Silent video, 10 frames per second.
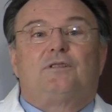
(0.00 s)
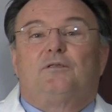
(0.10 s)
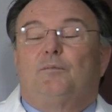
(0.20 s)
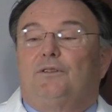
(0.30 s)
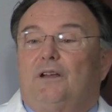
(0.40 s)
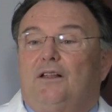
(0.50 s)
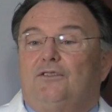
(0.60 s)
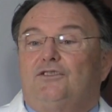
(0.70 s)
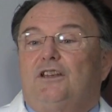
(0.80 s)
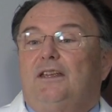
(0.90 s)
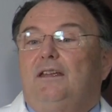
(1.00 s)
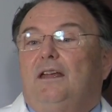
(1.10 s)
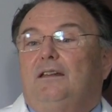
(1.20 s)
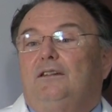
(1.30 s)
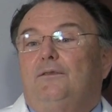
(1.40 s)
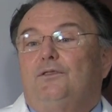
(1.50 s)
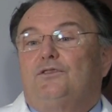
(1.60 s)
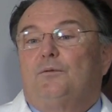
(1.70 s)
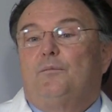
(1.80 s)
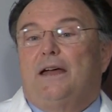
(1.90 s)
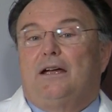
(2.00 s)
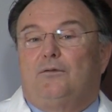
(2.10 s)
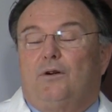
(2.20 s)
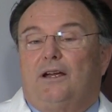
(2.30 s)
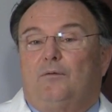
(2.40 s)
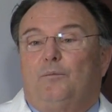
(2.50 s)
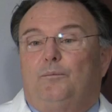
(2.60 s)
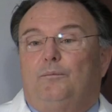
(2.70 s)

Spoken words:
symptomatology and give you some background.